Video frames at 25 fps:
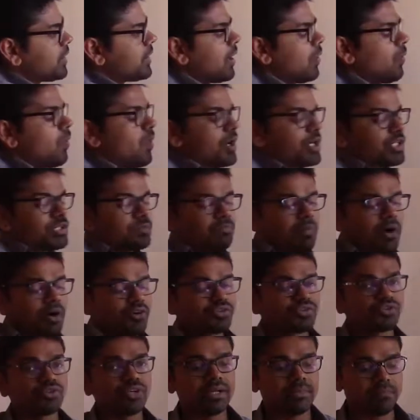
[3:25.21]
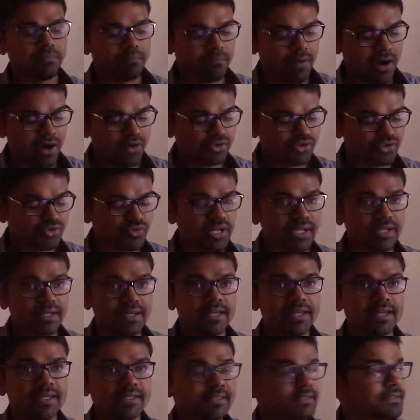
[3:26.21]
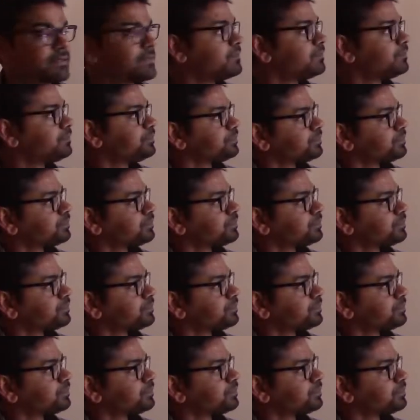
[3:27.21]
Now, what is bounce rate? Bounce rate is